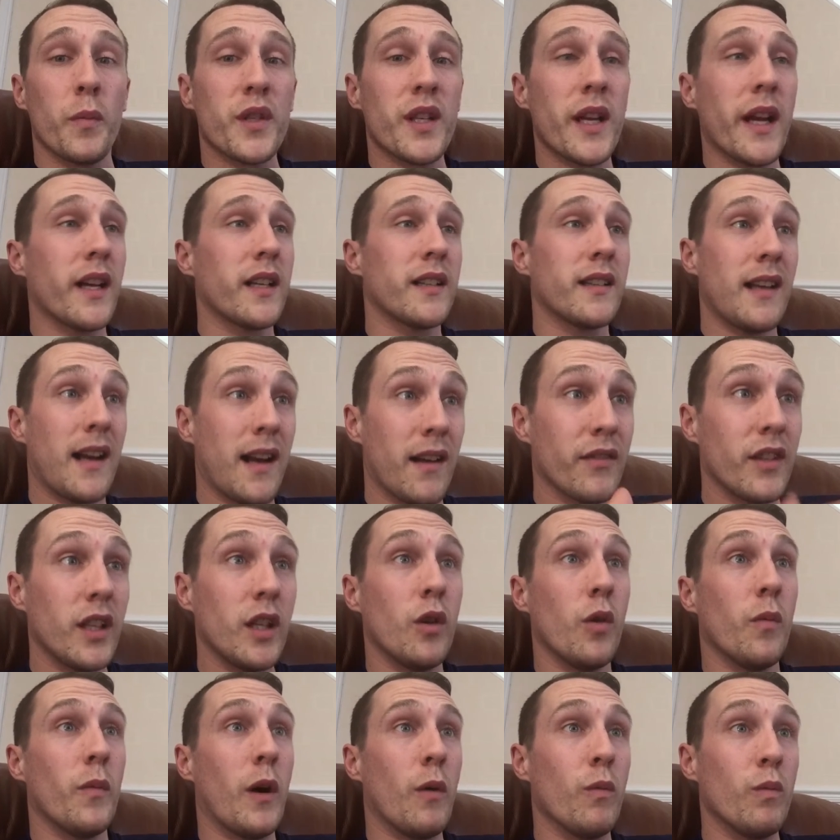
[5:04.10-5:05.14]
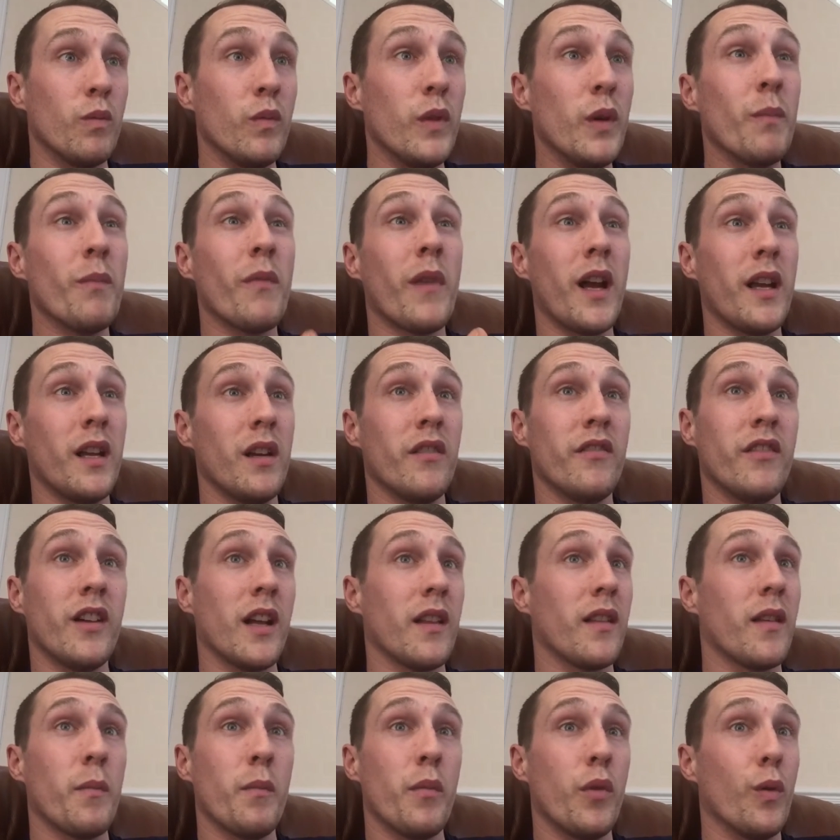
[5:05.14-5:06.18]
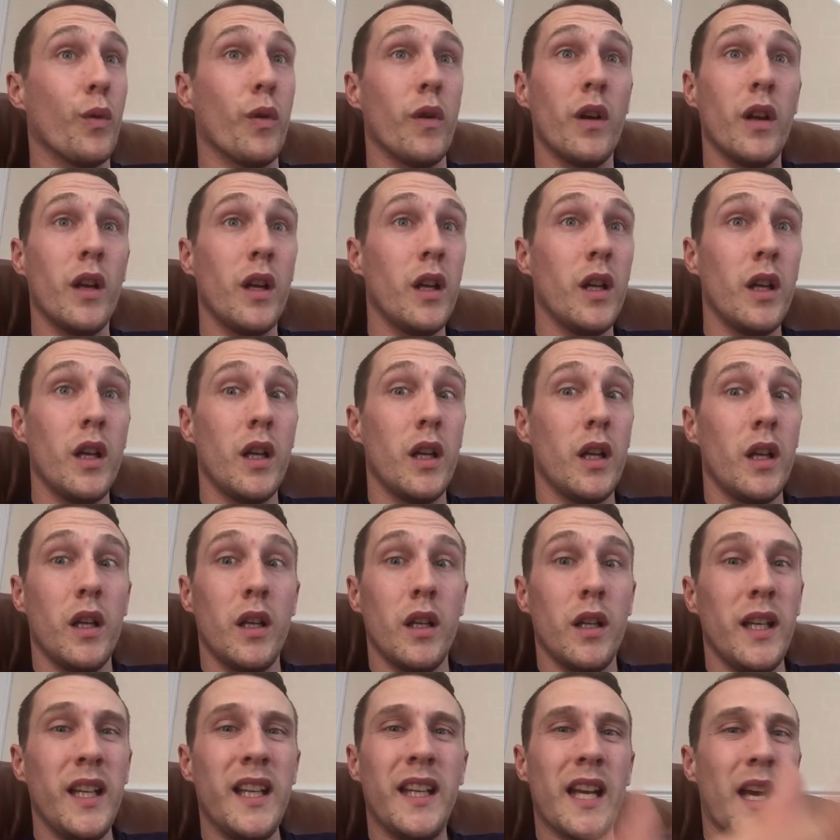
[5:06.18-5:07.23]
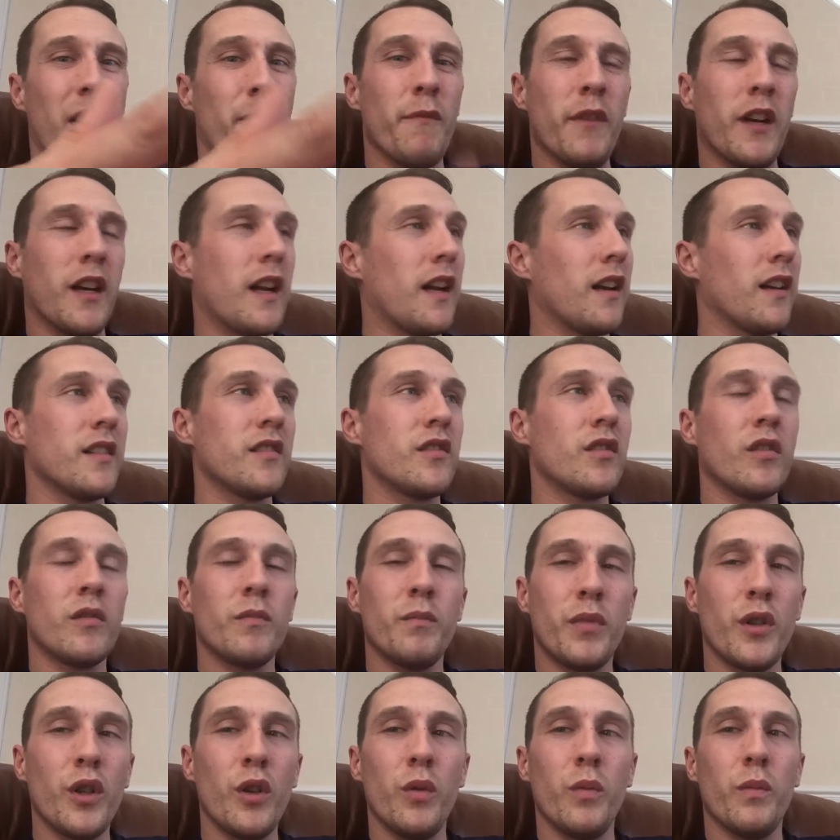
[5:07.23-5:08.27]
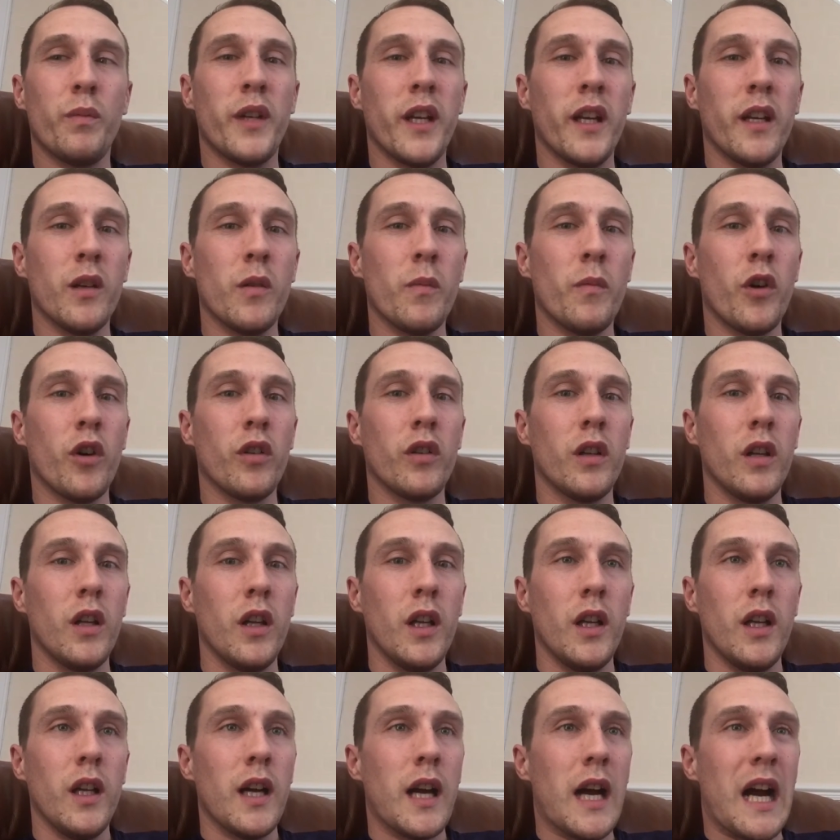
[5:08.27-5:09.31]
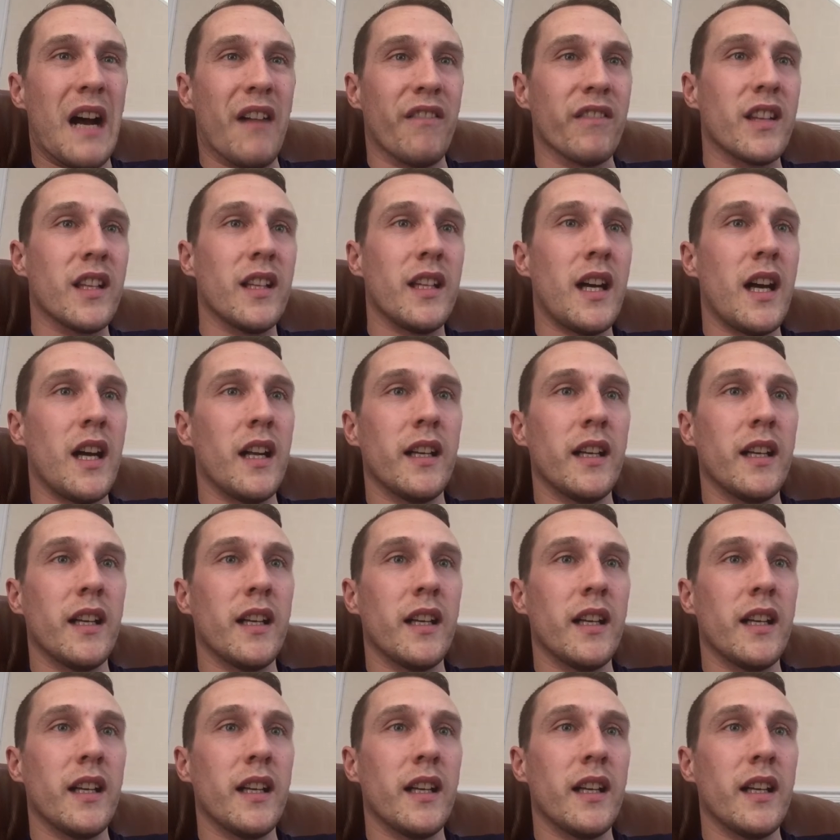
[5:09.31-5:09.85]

Second half, they come out and we might have had it, but he kept Morales on, bring him on after that.